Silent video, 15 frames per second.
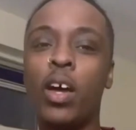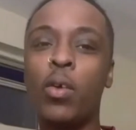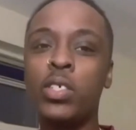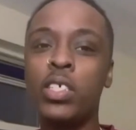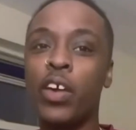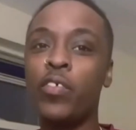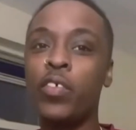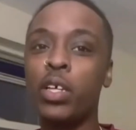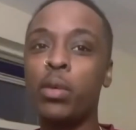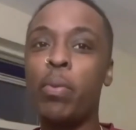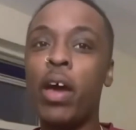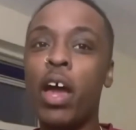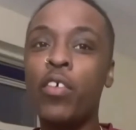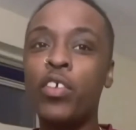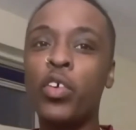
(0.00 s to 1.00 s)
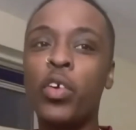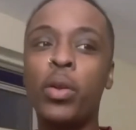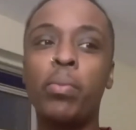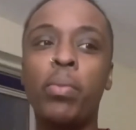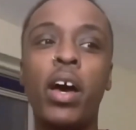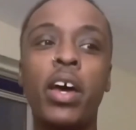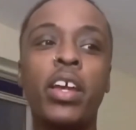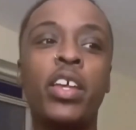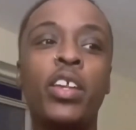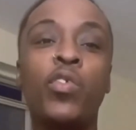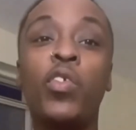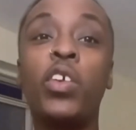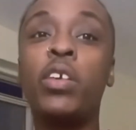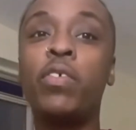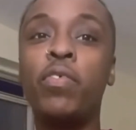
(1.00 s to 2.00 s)
was like really paranoid about it and it
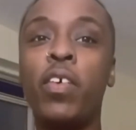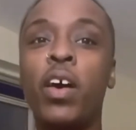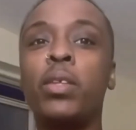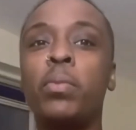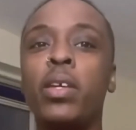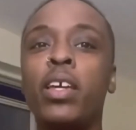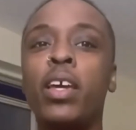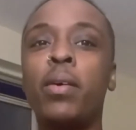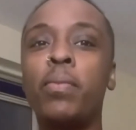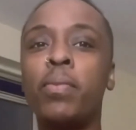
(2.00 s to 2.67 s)
really fucked me up.